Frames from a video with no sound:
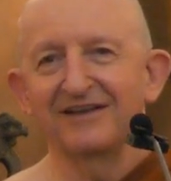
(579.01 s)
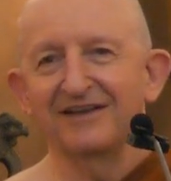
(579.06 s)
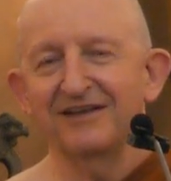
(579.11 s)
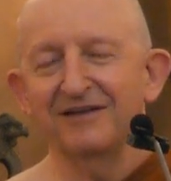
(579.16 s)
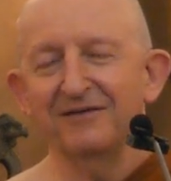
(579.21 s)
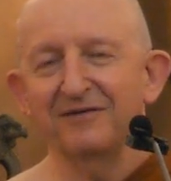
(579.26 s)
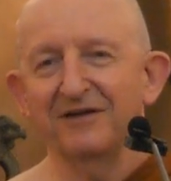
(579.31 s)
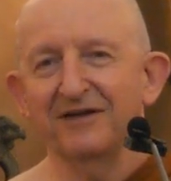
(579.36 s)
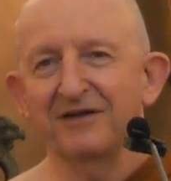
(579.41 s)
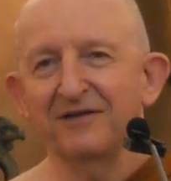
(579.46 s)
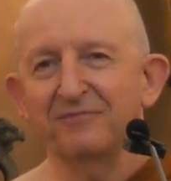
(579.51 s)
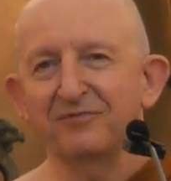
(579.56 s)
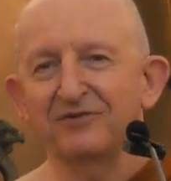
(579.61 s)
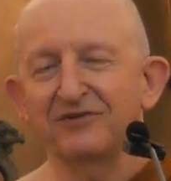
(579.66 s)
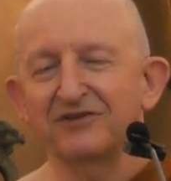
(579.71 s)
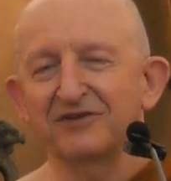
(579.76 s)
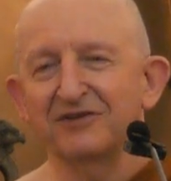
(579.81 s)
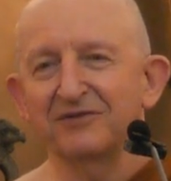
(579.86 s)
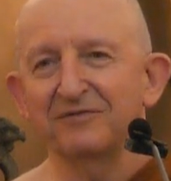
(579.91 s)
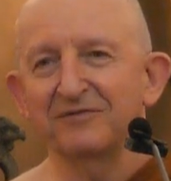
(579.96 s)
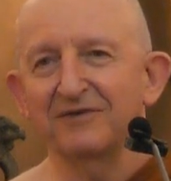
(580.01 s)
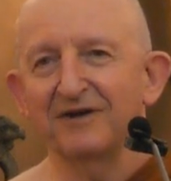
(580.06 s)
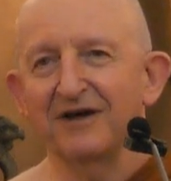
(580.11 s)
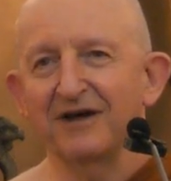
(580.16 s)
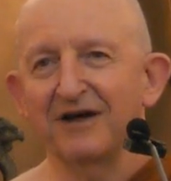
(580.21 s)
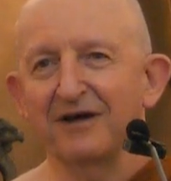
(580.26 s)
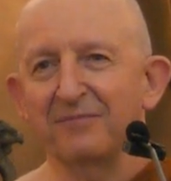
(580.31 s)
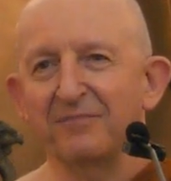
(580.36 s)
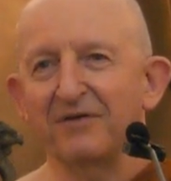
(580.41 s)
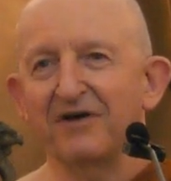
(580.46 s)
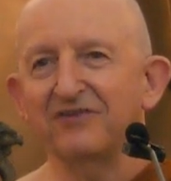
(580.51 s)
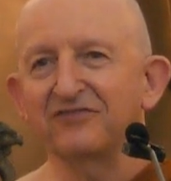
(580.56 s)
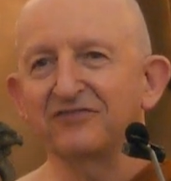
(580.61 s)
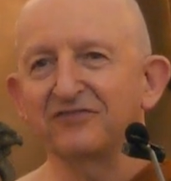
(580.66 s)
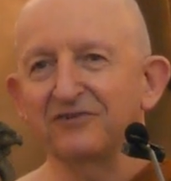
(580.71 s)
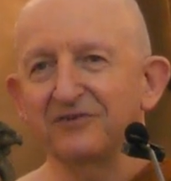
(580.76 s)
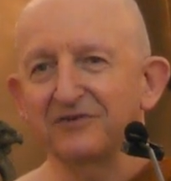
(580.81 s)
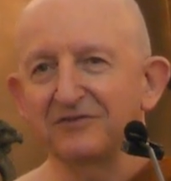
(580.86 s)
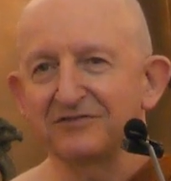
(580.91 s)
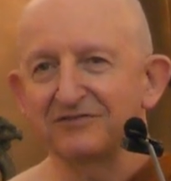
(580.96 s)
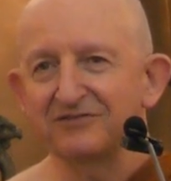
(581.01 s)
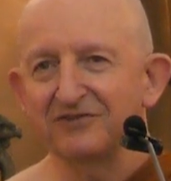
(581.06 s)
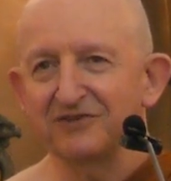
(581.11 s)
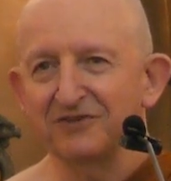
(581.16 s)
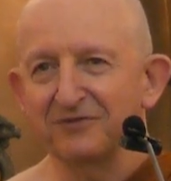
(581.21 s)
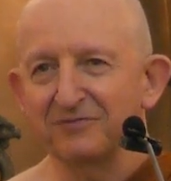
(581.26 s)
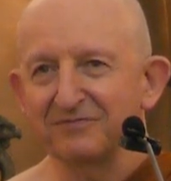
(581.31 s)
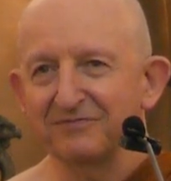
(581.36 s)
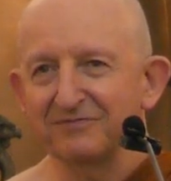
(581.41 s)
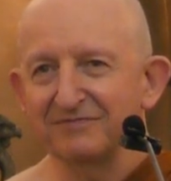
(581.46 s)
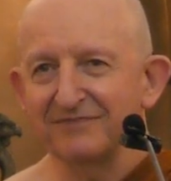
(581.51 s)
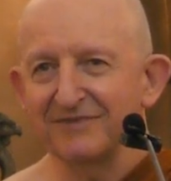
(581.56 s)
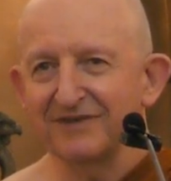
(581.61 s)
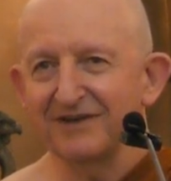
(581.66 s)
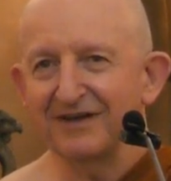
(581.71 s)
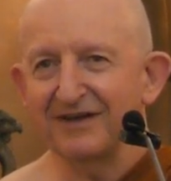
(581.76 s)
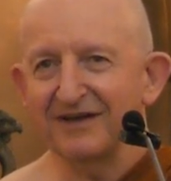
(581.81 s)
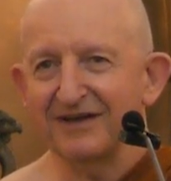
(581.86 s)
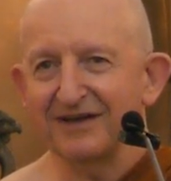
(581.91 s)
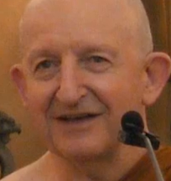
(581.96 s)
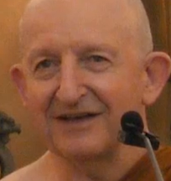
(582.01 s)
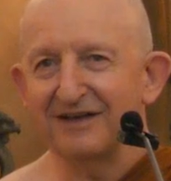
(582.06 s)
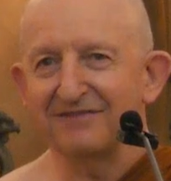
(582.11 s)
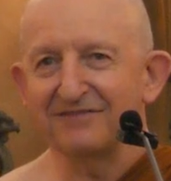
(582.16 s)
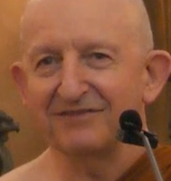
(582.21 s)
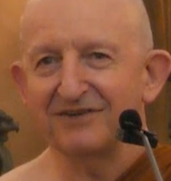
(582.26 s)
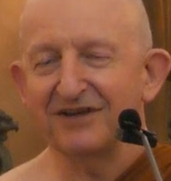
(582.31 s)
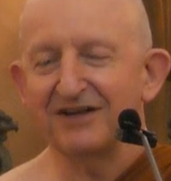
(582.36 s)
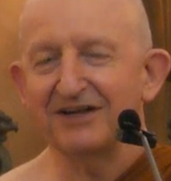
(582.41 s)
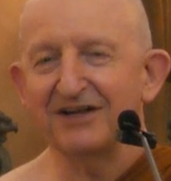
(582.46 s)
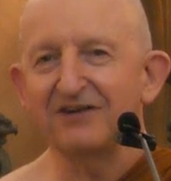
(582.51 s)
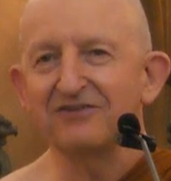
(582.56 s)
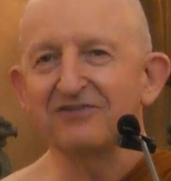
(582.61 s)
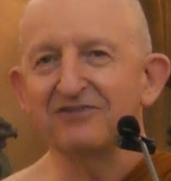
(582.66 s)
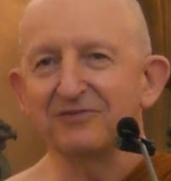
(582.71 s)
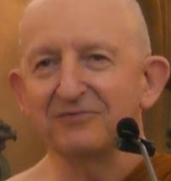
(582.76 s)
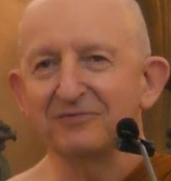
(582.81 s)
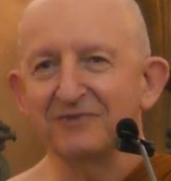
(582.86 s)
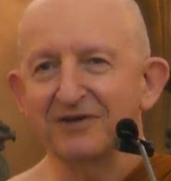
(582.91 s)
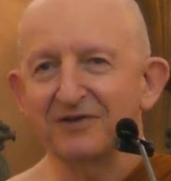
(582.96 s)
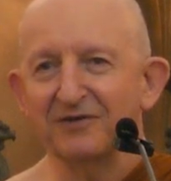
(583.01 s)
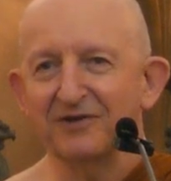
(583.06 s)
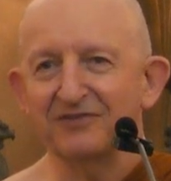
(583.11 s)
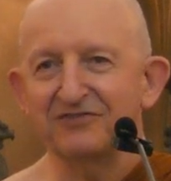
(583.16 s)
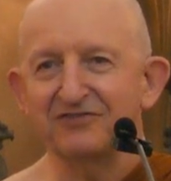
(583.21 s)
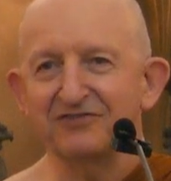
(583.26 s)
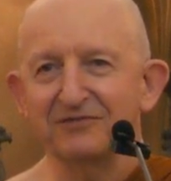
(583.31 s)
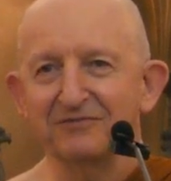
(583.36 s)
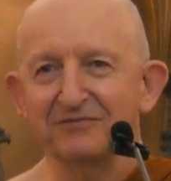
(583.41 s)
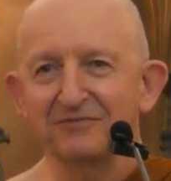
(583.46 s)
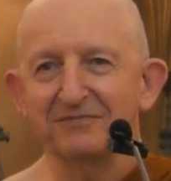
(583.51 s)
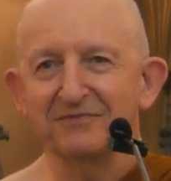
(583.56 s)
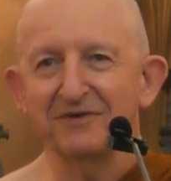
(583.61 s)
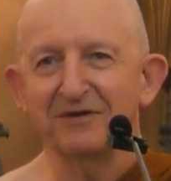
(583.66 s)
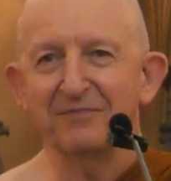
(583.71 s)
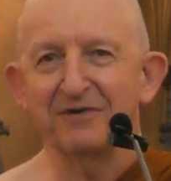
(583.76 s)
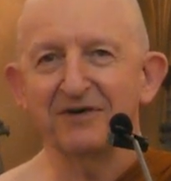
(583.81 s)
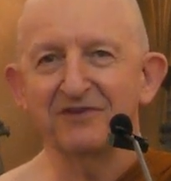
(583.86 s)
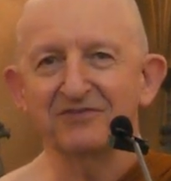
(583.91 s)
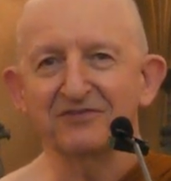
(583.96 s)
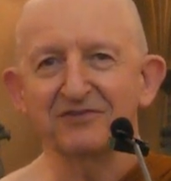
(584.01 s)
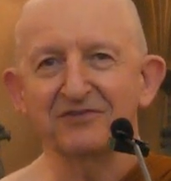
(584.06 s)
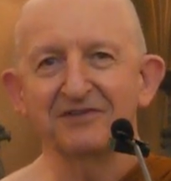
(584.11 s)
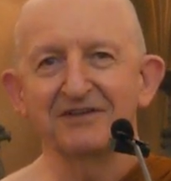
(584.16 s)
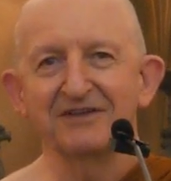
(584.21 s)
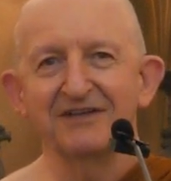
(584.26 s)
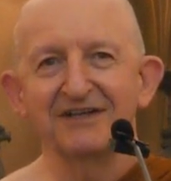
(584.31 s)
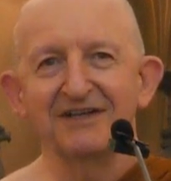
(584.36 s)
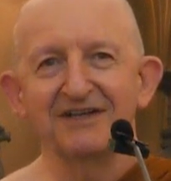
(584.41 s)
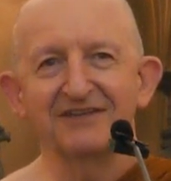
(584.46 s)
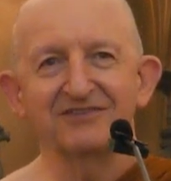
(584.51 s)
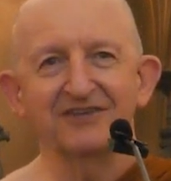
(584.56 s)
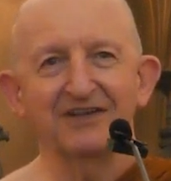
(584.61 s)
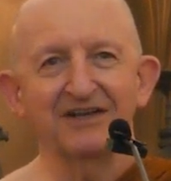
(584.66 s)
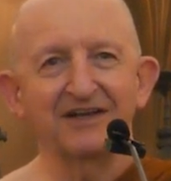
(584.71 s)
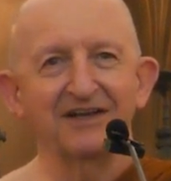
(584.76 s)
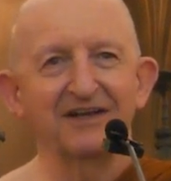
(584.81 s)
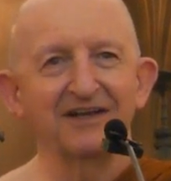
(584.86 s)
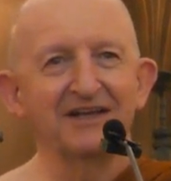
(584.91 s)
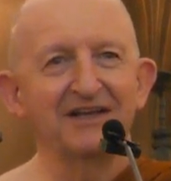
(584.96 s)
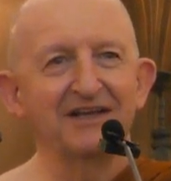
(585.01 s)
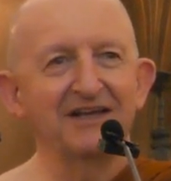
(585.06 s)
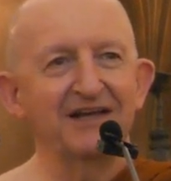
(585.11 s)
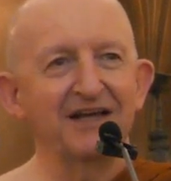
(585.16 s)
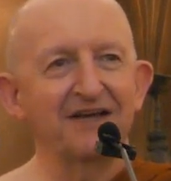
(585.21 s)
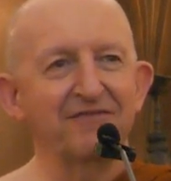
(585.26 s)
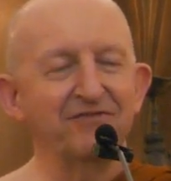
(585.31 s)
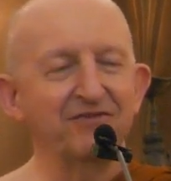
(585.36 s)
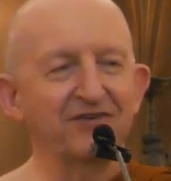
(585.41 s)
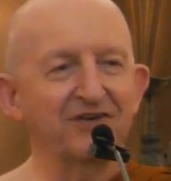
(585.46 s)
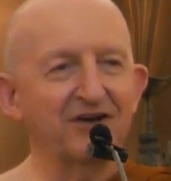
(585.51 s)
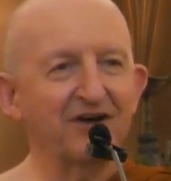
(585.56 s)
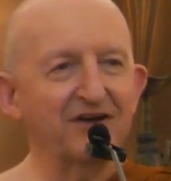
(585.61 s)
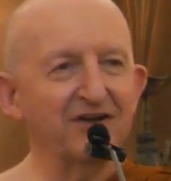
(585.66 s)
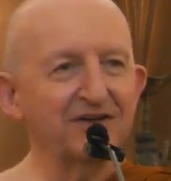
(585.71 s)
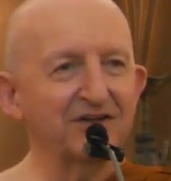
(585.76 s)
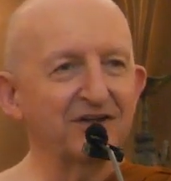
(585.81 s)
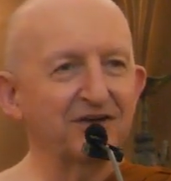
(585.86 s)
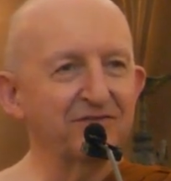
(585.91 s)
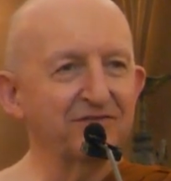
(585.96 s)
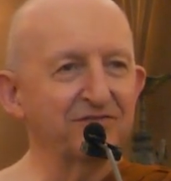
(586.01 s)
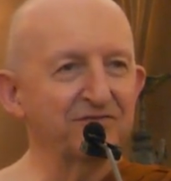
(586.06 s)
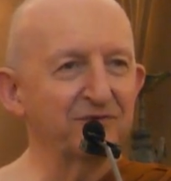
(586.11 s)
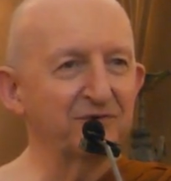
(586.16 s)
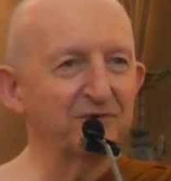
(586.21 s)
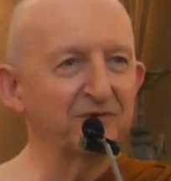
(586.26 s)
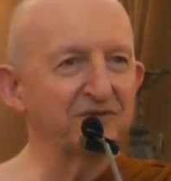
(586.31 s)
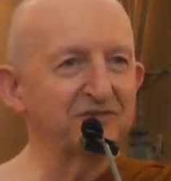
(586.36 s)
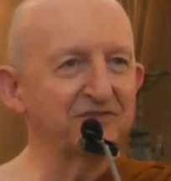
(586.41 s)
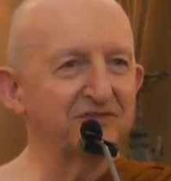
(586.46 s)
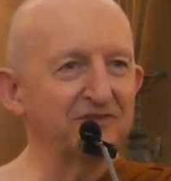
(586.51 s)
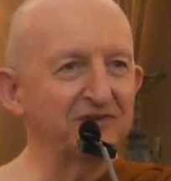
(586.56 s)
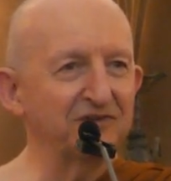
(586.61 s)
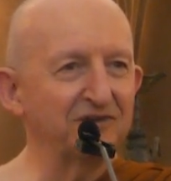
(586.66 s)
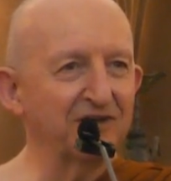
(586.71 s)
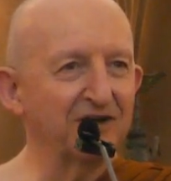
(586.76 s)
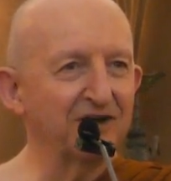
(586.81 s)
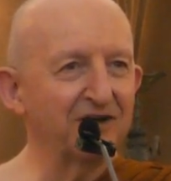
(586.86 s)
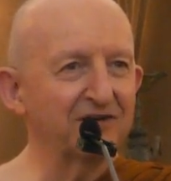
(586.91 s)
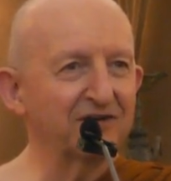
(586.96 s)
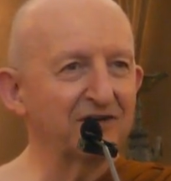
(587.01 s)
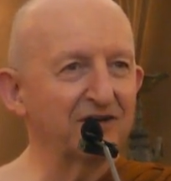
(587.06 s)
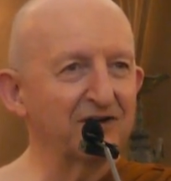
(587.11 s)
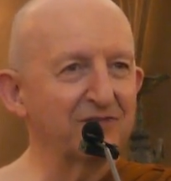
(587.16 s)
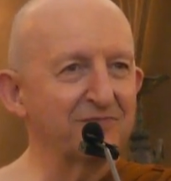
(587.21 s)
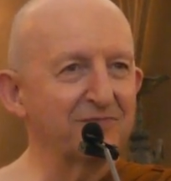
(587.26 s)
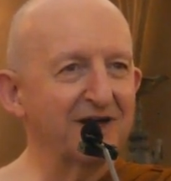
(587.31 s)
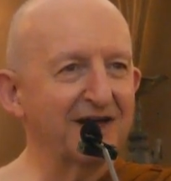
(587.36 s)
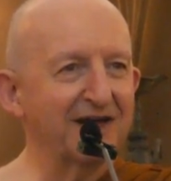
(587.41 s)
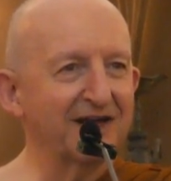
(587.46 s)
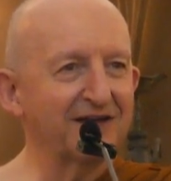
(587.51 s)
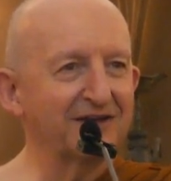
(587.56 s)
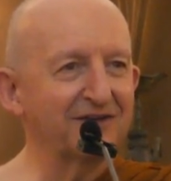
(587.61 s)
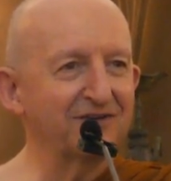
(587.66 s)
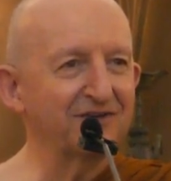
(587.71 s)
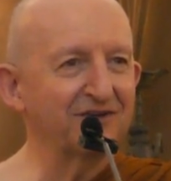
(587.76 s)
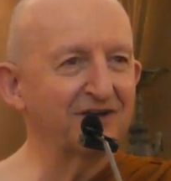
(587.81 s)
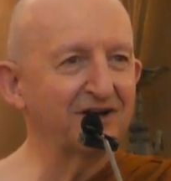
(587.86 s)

He put them a puzzle to them, a kind of conundrum, a question, a puzzle. Say, if you can't go forwards and you can't go back and you